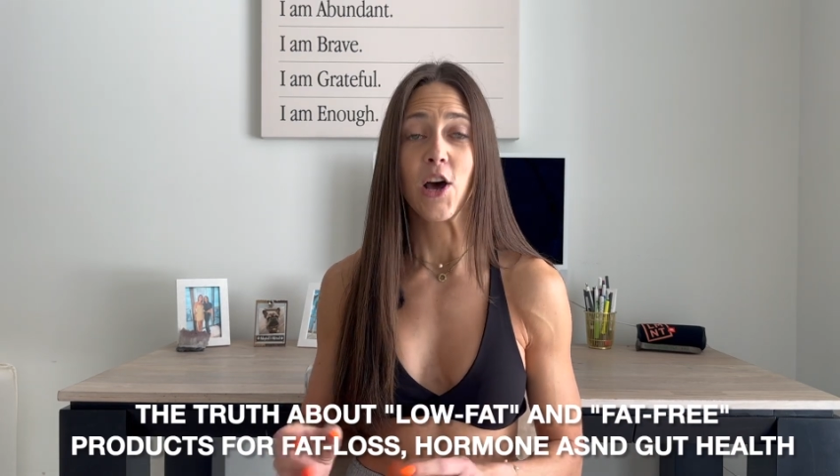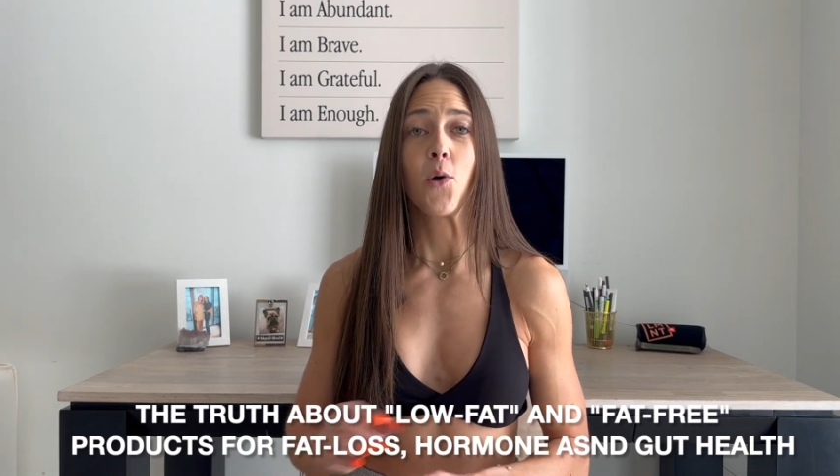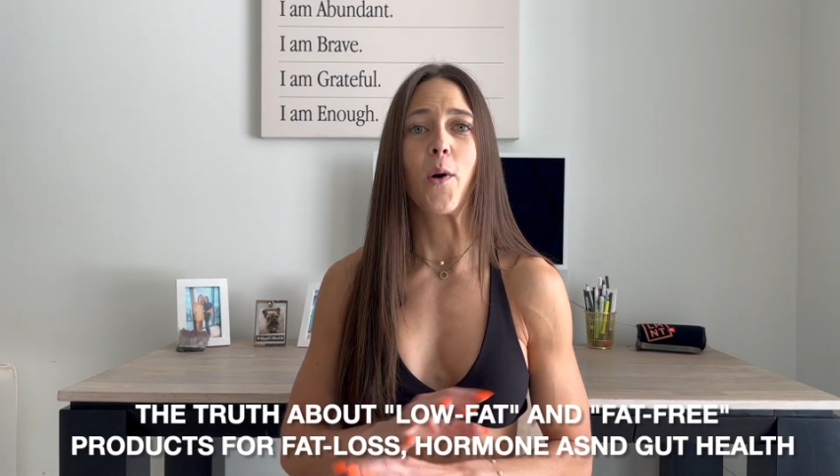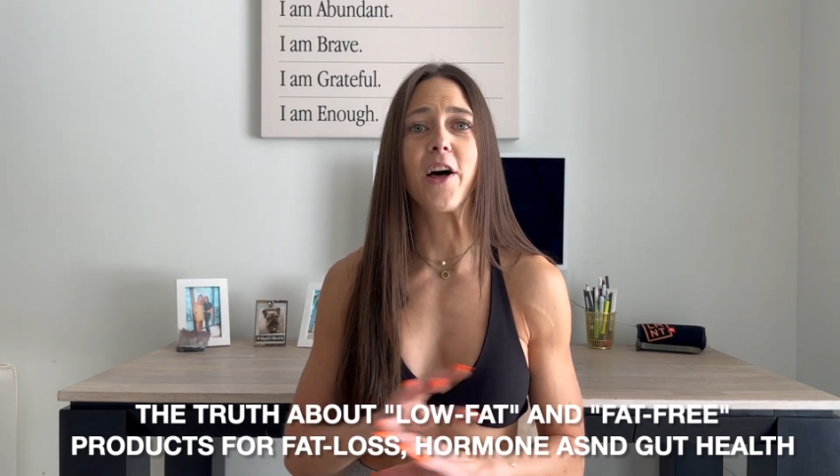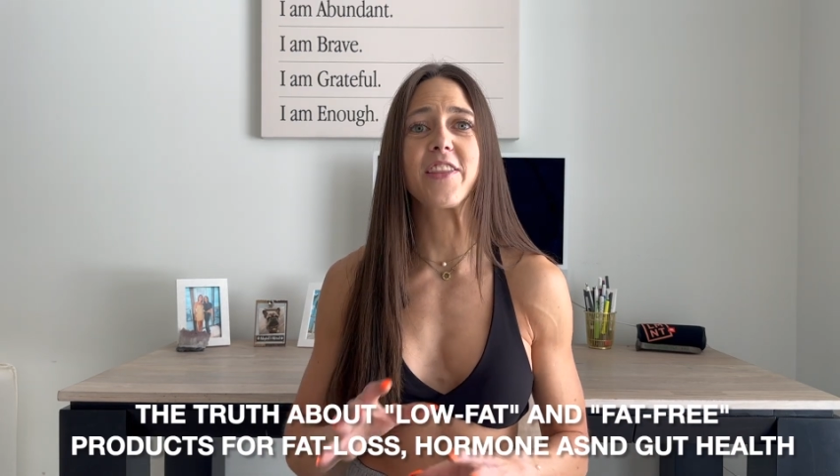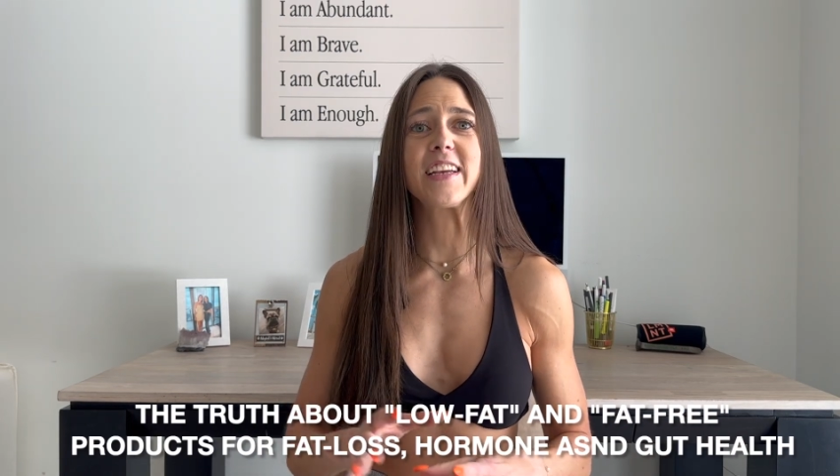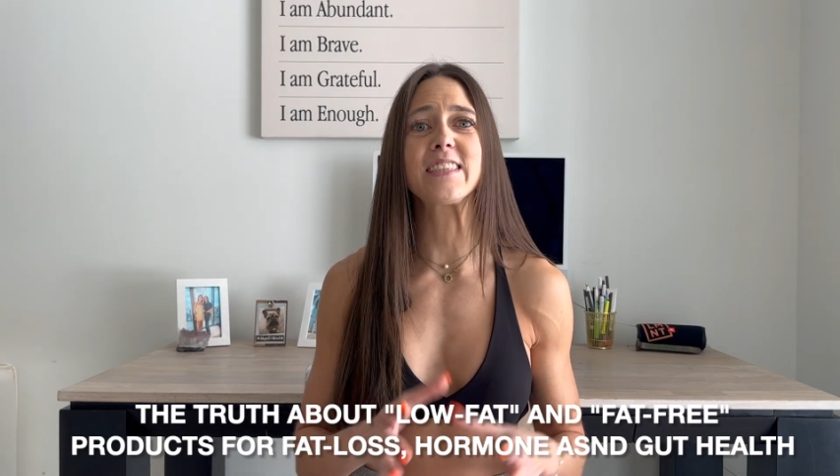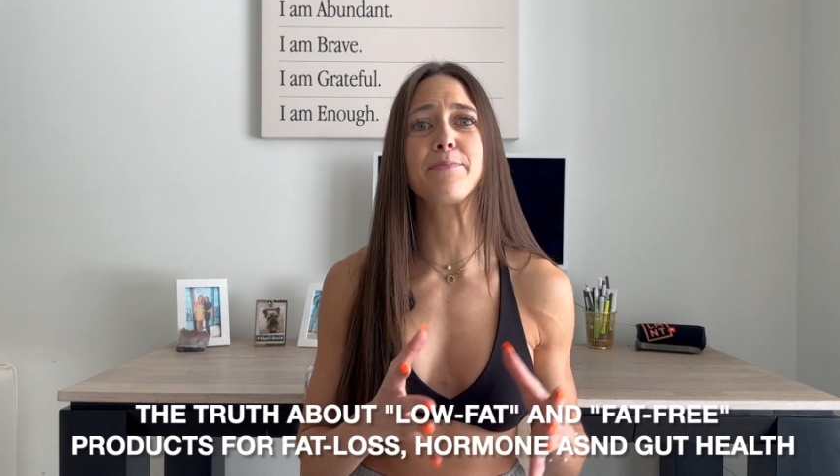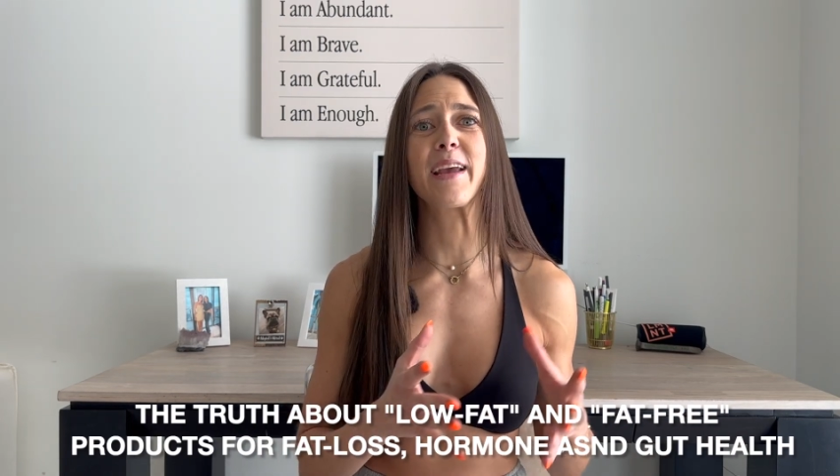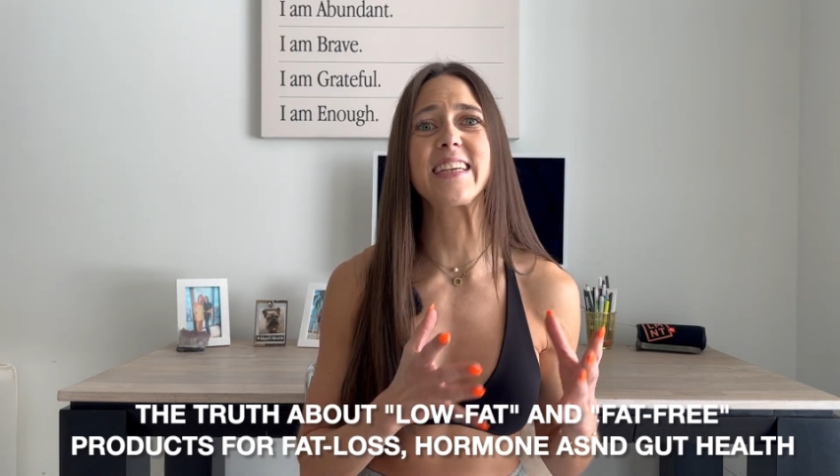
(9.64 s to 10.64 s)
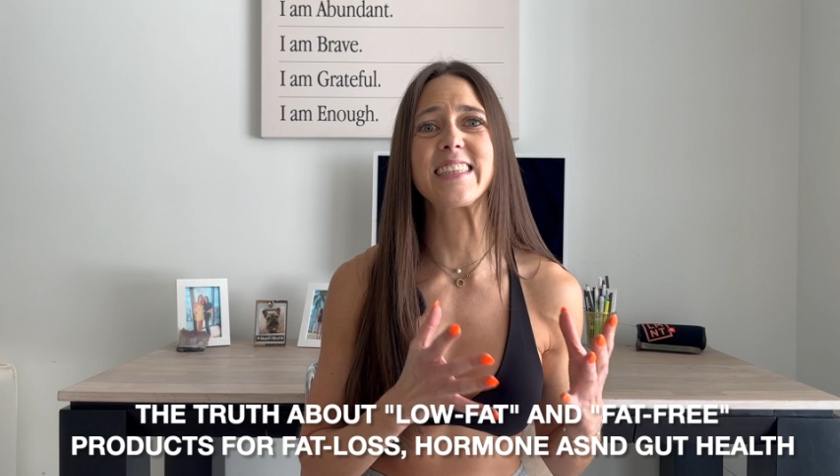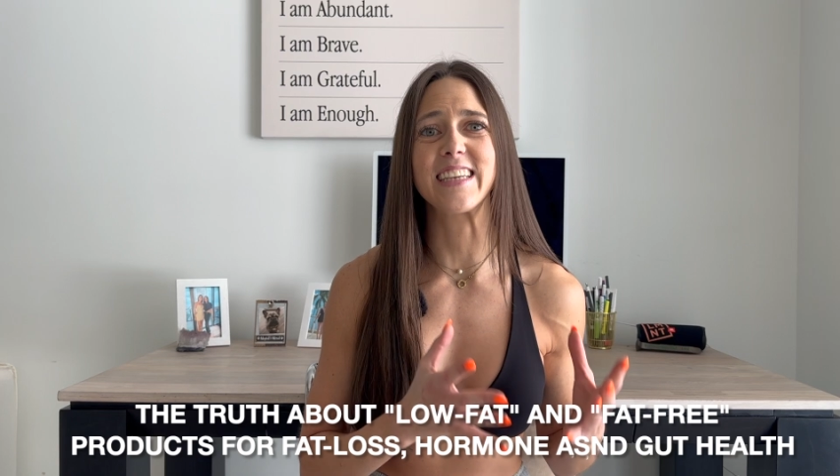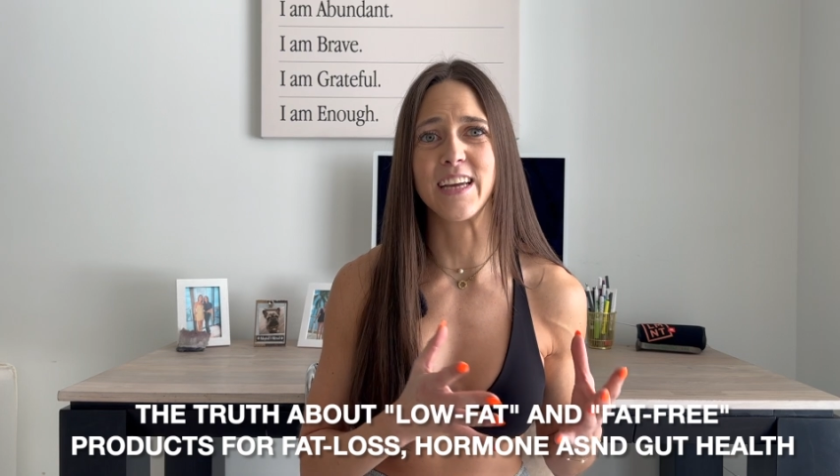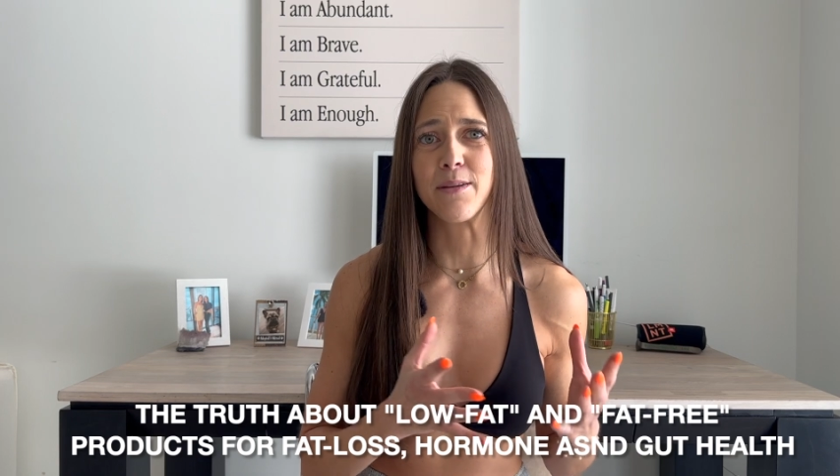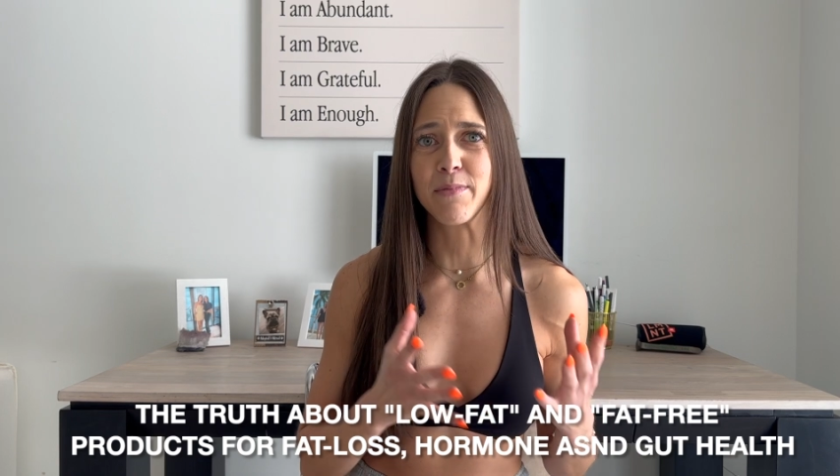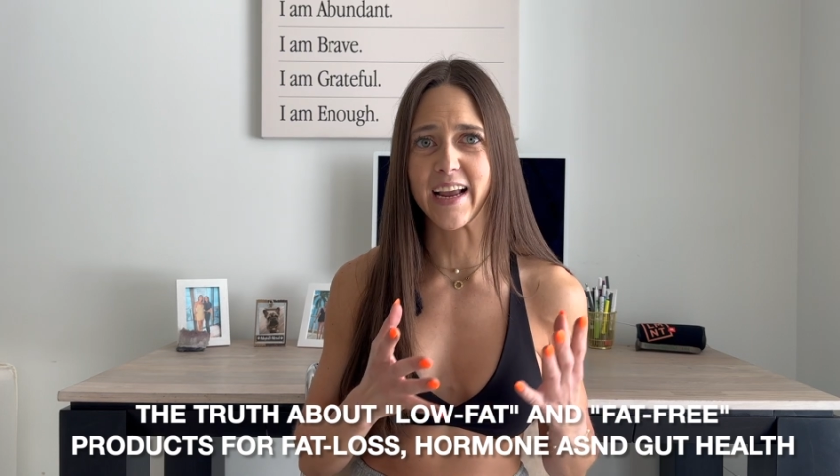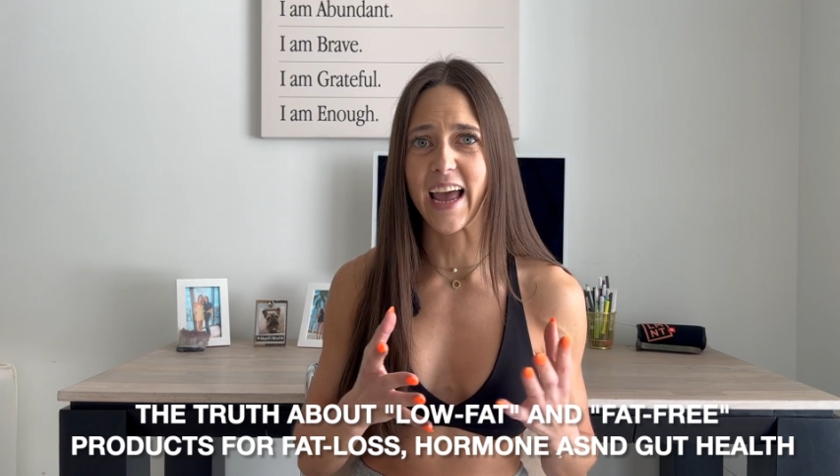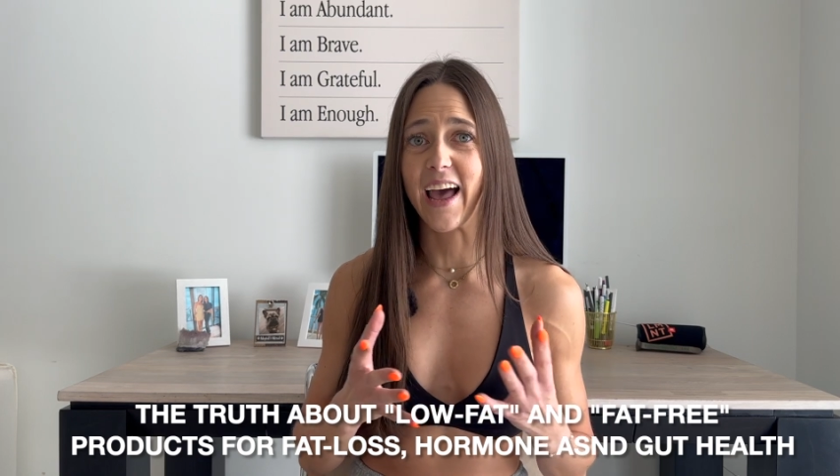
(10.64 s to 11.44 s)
While these may seem like